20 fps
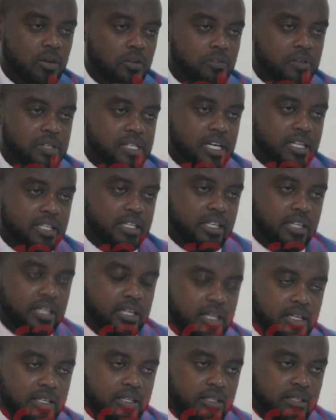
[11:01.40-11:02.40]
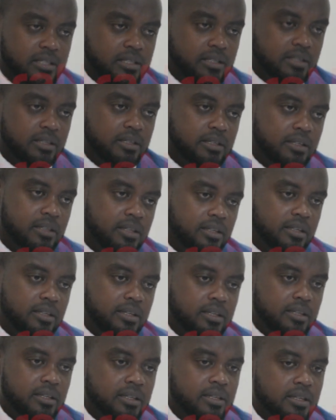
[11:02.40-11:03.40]
office attendant,
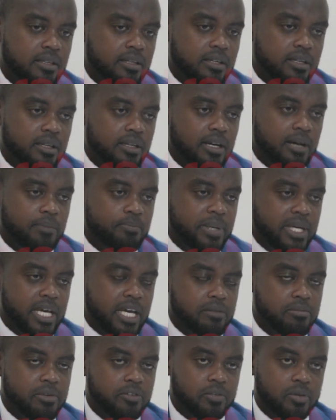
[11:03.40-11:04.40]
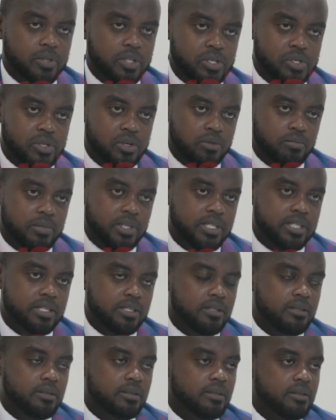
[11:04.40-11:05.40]
appeared before this committee.
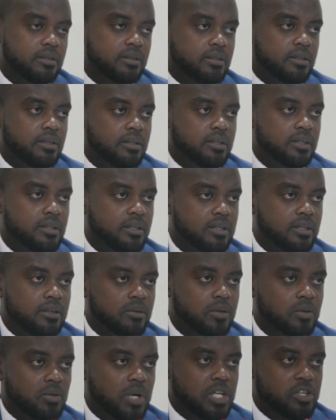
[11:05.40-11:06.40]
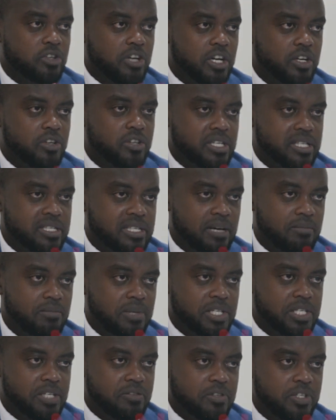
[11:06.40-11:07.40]
We are trying to
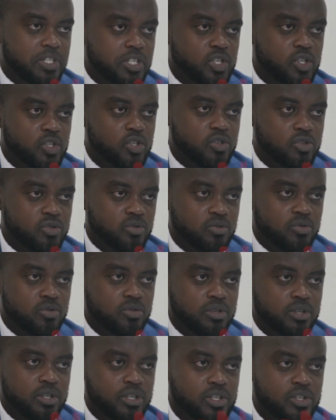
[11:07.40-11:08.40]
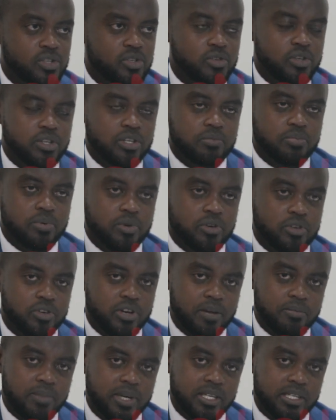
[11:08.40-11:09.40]
establish if it is true he's doing
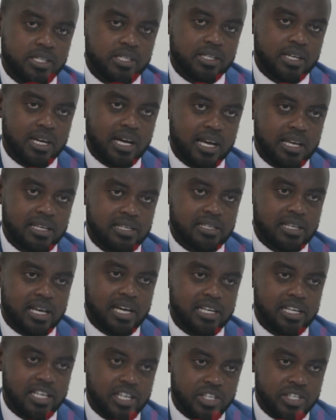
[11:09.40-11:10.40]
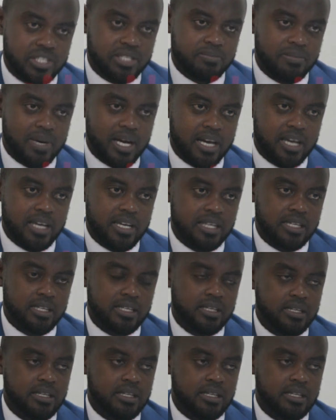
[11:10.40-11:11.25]
procurement as alleged by